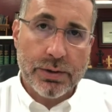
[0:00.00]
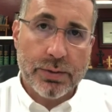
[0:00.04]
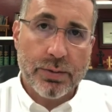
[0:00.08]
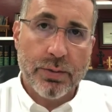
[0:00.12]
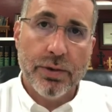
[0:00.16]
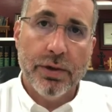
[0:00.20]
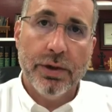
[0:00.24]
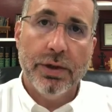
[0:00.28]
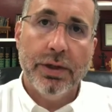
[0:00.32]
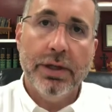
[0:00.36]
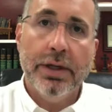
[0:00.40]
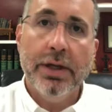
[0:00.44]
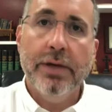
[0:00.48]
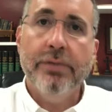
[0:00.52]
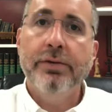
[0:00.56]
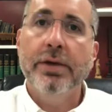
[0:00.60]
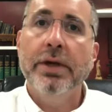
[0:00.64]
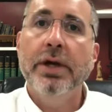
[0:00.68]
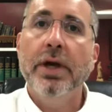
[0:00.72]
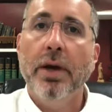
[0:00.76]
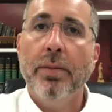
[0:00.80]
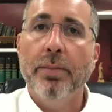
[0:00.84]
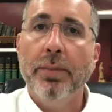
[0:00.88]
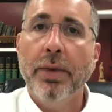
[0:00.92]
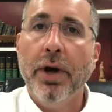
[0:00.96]
We're giving
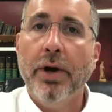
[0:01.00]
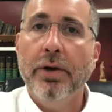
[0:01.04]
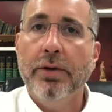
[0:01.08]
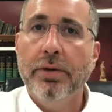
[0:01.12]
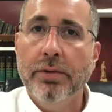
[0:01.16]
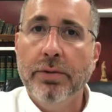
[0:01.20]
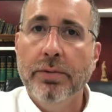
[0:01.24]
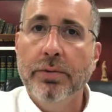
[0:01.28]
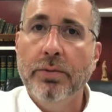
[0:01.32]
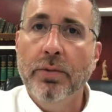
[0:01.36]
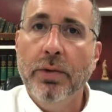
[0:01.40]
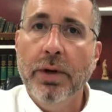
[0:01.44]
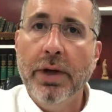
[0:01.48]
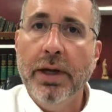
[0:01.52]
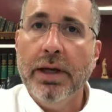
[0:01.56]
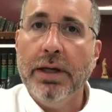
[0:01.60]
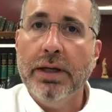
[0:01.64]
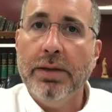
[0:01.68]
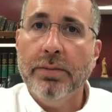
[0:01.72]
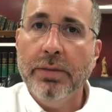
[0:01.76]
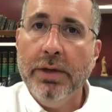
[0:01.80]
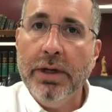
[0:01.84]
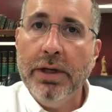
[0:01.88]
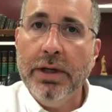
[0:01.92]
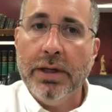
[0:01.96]
up our own way,
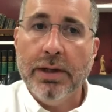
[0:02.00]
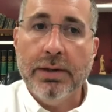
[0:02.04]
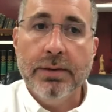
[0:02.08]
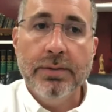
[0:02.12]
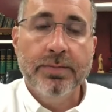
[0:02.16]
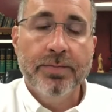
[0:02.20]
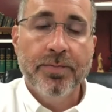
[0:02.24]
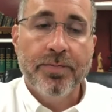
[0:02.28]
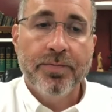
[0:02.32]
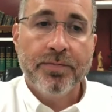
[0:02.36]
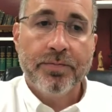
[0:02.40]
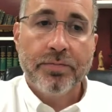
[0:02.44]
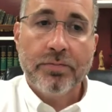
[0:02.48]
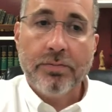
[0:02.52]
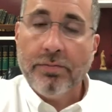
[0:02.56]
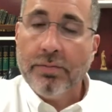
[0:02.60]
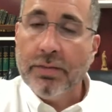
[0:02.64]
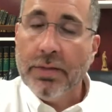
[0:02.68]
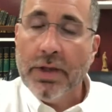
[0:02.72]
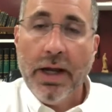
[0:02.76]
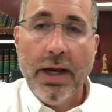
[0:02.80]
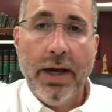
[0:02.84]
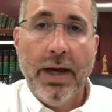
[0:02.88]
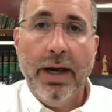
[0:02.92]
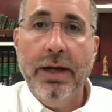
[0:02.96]
meaning
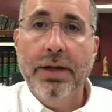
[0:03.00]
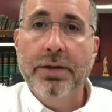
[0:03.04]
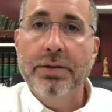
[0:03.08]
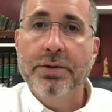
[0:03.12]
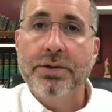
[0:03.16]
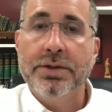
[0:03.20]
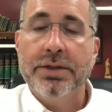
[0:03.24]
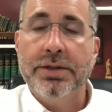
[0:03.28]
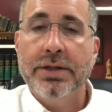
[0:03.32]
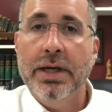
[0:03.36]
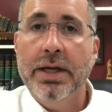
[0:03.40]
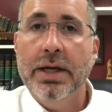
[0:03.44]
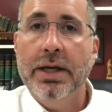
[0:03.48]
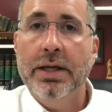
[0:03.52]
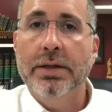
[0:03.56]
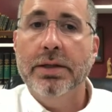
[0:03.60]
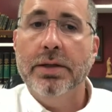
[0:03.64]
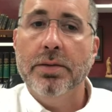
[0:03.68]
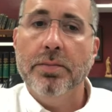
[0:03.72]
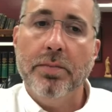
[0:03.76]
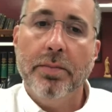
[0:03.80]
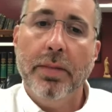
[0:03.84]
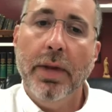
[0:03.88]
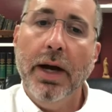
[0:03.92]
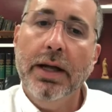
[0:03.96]
I understand
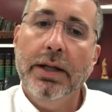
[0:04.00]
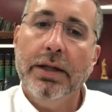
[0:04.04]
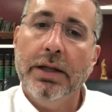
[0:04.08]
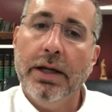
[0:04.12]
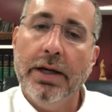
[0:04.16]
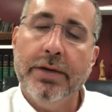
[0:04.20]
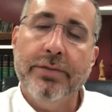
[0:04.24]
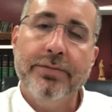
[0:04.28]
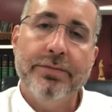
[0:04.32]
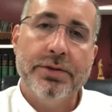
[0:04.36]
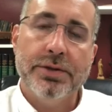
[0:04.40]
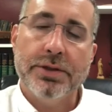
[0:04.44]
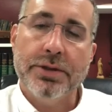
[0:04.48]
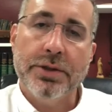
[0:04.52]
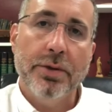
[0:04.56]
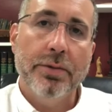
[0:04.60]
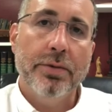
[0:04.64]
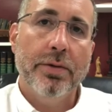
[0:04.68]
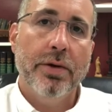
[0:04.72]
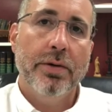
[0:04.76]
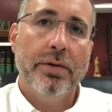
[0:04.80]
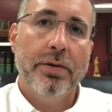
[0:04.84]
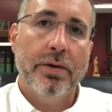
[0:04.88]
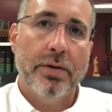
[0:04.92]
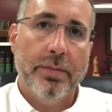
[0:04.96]
that my life is no
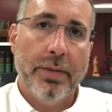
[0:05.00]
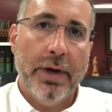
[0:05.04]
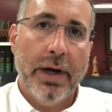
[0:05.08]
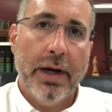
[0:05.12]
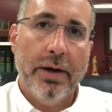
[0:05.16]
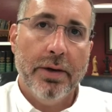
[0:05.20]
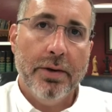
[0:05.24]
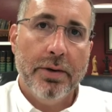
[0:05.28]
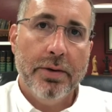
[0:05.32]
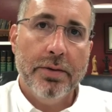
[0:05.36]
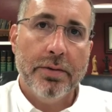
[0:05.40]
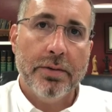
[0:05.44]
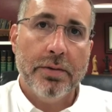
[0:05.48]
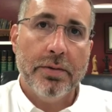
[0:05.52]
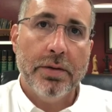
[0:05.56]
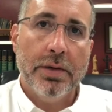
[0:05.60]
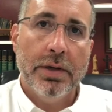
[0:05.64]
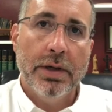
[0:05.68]
longer my own,